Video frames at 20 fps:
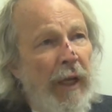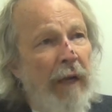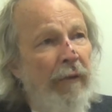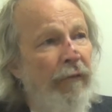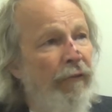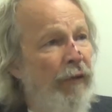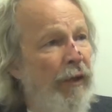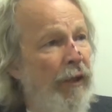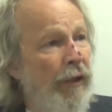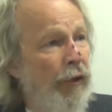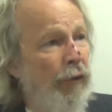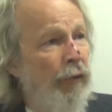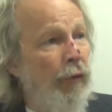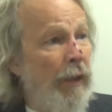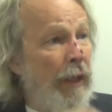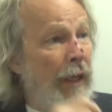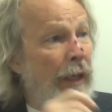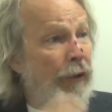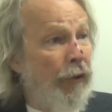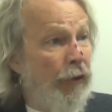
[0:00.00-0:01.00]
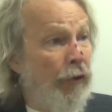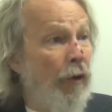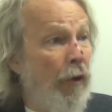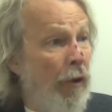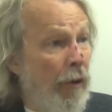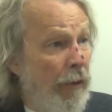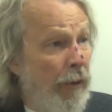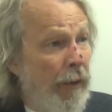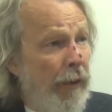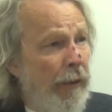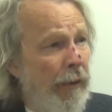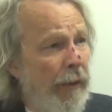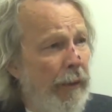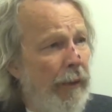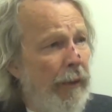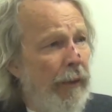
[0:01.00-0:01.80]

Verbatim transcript: I'll finish what I started.